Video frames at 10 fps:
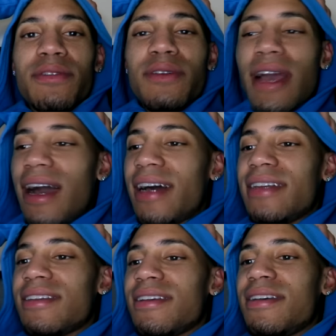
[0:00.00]
You
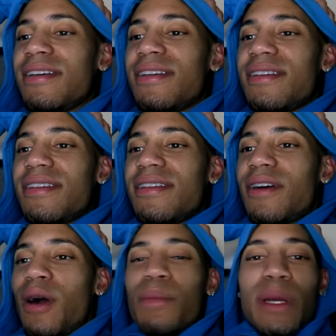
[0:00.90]
guys
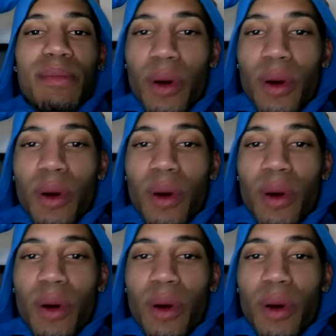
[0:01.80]
are a big